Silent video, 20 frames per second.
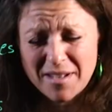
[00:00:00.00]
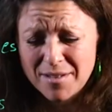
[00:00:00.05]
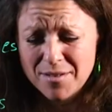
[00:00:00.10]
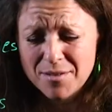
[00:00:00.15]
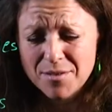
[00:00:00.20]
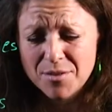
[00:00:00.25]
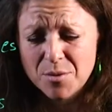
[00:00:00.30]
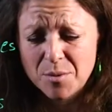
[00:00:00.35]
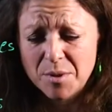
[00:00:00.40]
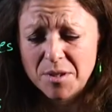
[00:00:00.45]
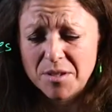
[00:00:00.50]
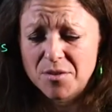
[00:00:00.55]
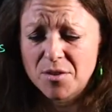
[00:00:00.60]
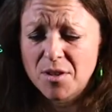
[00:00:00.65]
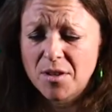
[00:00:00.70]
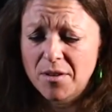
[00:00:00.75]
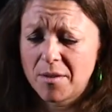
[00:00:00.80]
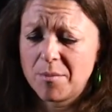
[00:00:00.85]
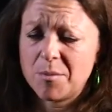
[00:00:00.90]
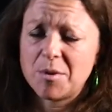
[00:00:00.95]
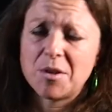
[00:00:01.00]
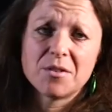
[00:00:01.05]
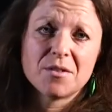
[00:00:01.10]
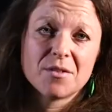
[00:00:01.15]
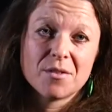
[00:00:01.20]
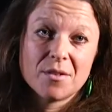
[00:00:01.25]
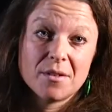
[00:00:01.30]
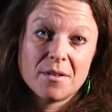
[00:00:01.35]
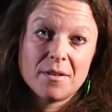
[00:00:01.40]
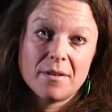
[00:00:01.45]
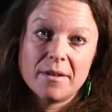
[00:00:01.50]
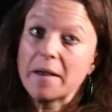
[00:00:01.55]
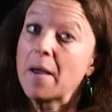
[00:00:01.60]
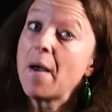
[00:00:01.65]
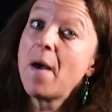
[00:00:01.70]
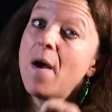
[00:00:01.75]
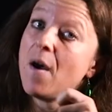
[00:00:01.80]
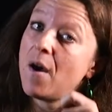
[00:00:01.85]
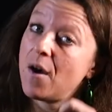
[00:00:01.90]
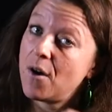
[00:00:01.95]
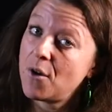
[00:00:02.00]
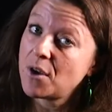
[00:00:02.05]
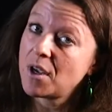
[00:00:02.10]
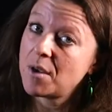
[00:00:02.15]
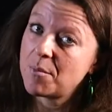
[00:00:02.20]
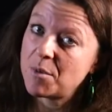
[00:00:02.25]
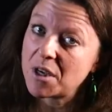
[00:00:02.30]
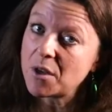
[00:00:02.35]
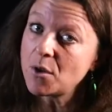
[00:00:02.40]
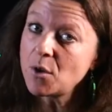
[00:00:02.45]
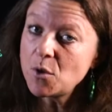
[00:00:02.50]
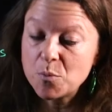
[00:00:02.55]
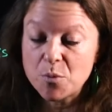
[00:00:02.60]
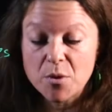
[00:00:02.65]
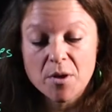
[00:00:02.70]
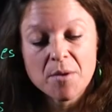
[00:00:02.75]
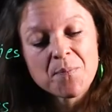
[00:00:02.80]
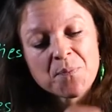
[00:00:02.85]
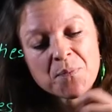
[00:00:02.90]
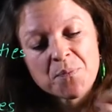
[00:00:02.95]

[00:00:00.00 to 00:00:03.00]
I don't know what they're talking about. So they're like, okay, make a loop.